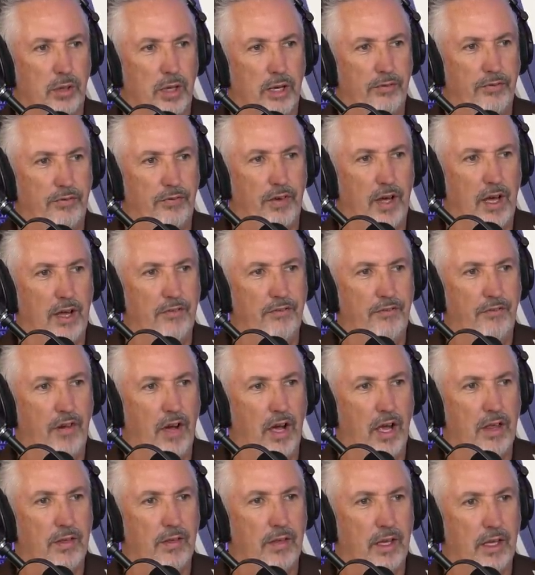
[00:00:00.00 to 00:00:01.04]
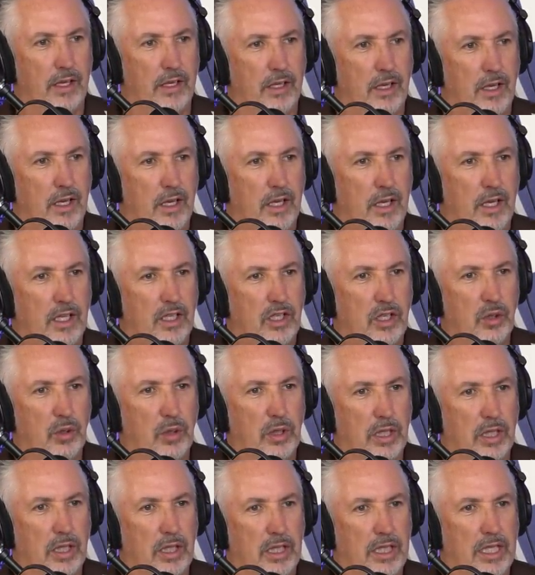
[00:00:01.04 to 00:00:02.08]
I find that you
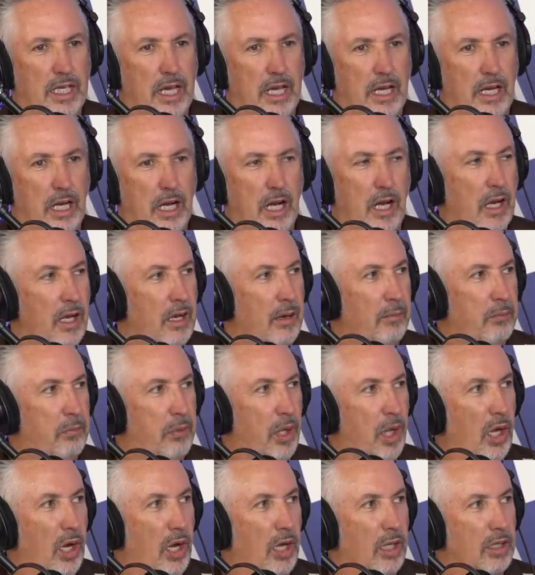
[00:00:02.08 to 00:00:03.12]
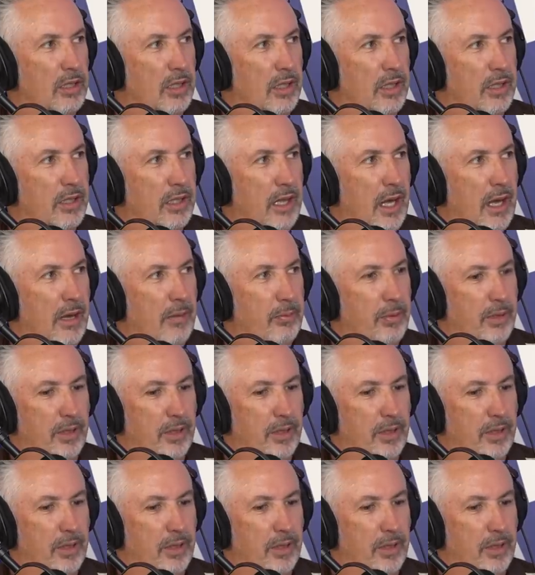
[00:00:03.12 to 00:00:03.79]
can get kind of blocked like that,